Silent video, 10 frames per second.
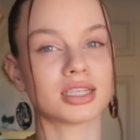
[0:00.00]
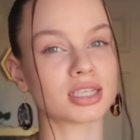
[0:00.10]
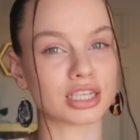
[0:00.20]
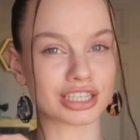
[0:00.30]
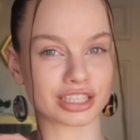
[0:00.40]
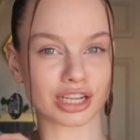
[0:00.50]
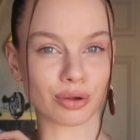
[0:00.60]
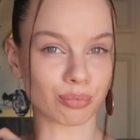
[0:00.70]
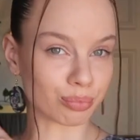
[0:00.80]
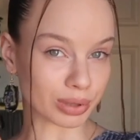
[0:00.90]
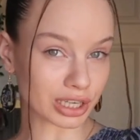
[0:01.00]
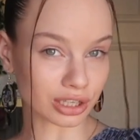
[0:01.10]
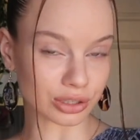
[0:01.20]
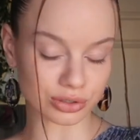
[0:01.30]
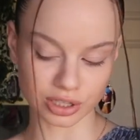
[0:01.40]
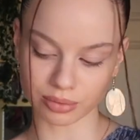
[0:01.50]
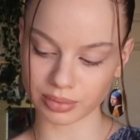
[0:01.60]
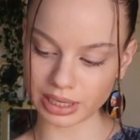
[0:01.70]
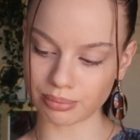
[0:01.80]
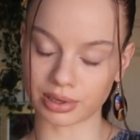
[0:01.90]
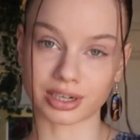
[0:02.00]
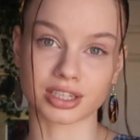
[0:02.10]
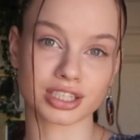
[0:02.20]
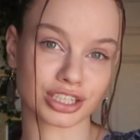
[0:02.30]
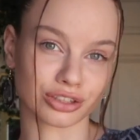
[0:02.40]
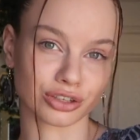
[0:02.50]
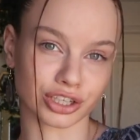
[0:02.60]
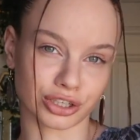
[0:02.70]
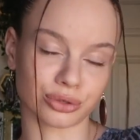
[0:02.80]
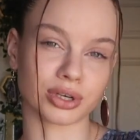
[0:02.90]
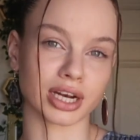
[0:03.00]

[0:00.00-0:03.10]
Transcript: This is a bit loose on me, but it's still cute,